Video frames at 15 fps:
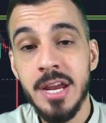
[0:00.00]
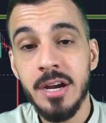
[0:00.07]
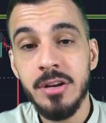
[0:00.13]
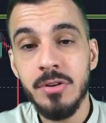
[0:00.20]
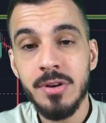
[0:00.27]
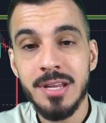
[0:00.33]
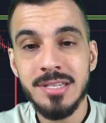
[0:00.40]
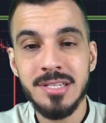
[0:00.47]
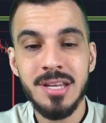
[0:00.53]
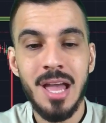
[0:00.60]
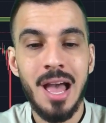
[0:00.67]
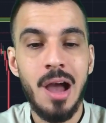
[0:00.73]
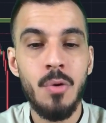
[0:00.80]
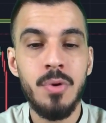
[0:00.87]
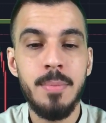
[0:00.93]
you can see
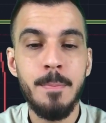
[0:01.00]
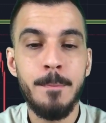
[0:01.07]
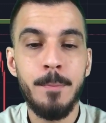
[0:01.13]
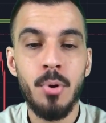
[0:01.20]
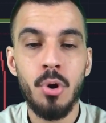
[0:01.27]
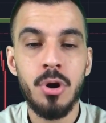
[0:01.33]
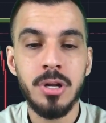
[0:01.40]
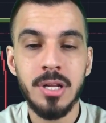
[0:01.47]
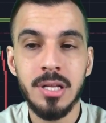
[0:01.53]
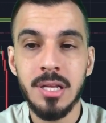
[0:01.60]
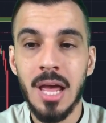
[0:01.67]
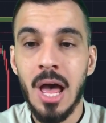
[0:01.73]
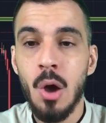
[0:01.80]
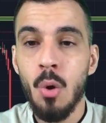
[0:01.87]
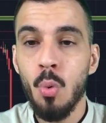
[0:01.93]
how important
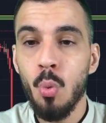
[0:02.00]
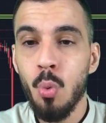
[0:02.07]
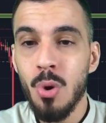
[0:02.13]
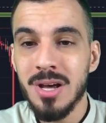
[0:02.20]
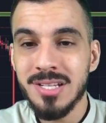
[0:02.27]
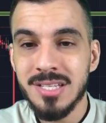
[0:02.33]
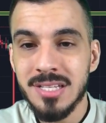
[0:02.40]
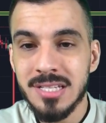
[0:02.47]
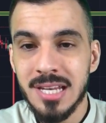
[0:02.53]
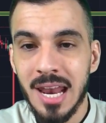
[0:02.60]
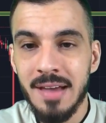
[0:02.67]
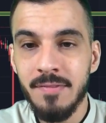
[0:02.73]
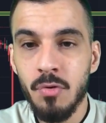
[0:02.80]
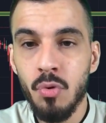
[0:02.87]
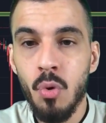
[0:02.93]
was this
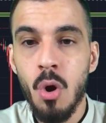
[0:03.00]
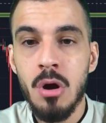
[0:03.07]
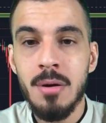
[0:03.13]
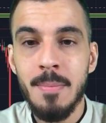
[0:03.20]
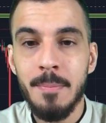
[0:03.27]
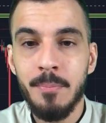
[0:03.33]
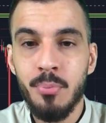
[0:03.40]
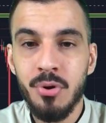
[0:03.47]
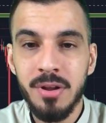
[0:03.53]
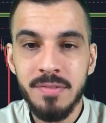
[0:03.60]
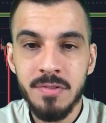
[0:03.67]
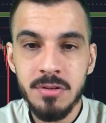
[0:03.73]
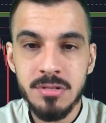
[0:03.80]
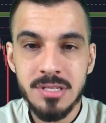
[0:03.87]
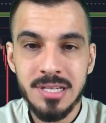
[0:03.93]
level
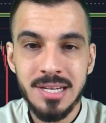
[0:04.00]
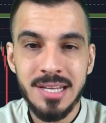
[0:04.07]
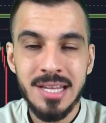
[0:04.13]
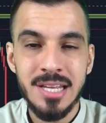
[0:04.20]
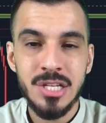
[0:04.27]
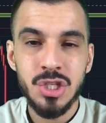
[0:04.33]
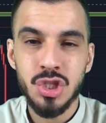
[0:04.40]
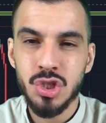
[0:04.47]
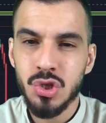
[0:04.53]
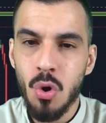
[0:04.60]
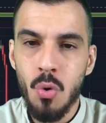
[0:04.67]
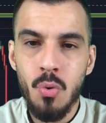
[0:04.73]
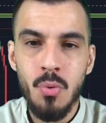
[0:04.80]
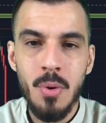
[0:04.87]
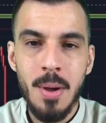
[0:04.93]
previously
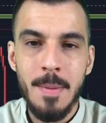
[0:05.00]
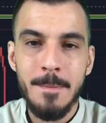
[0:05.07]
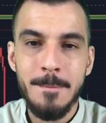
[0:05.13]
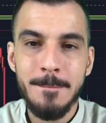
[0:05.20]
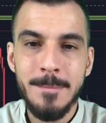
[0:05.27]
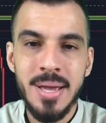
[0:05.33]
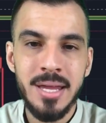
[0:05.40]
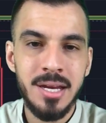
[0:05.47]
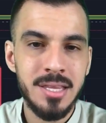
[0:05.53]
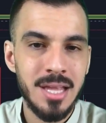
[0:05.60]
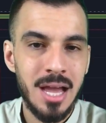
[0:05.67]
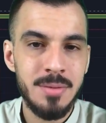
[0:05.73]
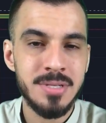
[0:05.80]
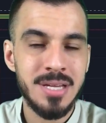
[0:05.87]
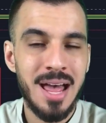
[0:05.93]
so many
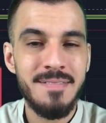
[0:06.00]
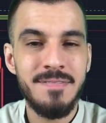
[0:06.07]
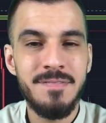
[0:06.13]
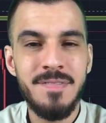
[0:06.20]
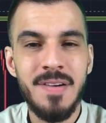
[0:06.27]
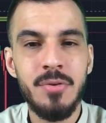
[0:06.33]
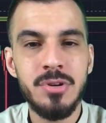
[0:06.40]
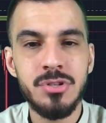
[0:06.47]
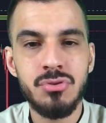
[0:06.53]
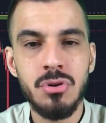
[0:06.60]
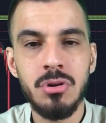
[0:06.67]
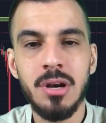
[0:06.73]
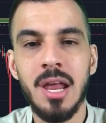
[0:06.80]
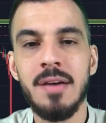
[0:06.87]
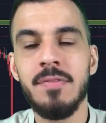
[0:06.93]
times. A very
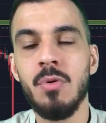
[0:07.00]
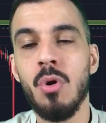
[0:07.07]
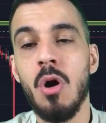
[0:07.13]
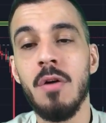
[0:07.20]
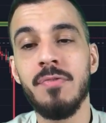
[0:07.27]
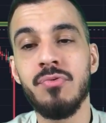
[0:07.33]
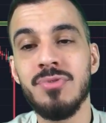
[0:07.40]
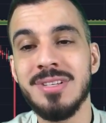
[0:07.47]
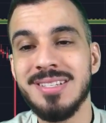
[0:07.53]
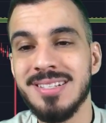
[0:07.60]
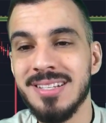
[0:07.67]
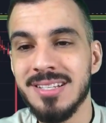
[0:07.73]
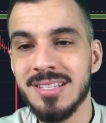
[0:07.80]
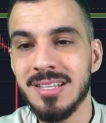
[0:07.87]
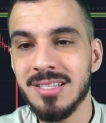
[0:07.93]
strong level of
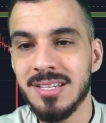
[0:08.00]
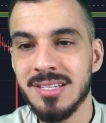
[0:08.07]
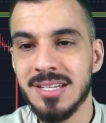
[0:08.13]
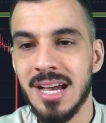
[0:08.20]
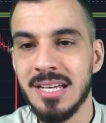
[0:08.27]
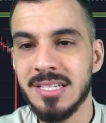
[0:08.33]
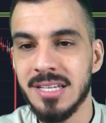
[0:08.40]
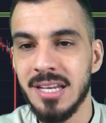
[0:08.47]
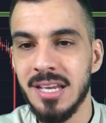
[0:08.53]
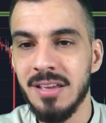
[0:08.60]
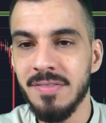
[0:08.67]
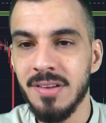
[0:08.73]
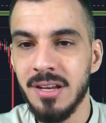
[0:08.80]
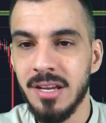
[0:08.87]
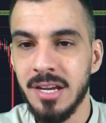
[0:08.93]
resistances, guys,
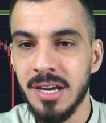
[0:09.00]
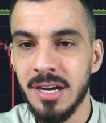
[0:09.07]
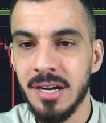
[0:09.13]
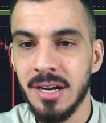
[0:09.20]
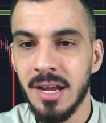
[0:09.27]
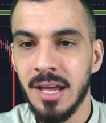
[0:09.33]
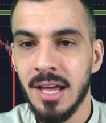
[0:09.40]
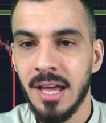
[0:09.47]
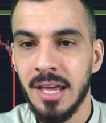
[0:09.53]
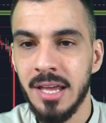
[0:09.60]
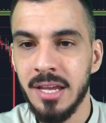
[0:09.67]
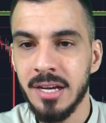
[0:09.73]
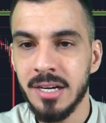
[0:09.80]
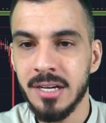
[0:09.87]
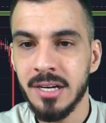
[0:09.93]
even here,
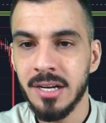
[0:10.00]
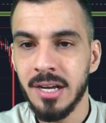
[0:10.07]
here,